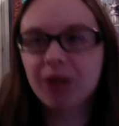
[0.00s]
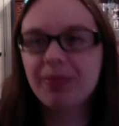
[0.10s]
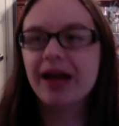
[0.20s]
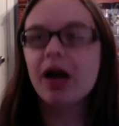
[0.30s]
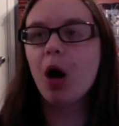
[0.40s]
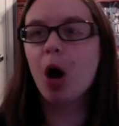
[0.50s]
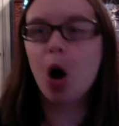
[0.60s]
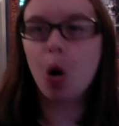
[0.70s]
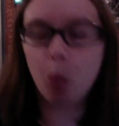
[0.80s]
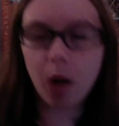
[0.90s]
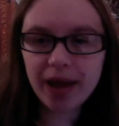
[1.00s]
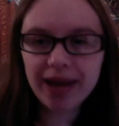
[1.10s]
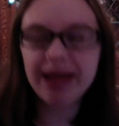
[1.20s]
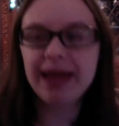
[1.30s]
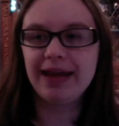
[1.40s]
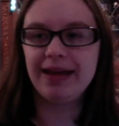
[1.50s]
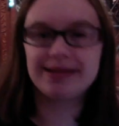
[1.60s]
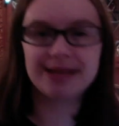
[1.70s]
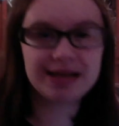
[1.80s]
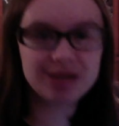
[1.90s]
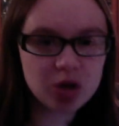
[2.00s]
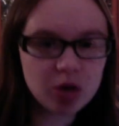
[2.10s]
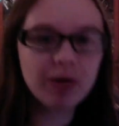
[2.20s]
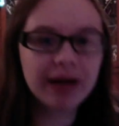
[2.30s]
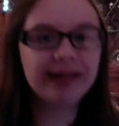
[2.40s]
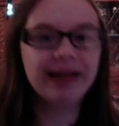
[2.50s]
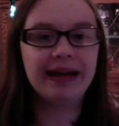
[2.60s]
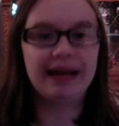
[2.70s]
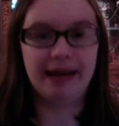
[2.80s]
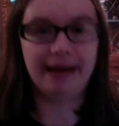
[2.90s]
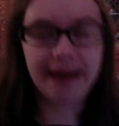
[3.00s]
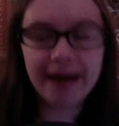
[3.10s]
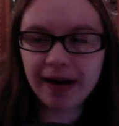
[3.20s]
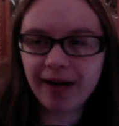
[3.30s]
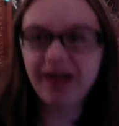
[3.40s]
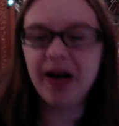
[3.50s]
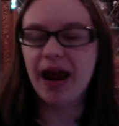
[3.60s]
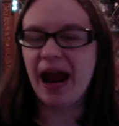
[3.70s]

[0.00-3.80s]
I'm like, what is it doing here?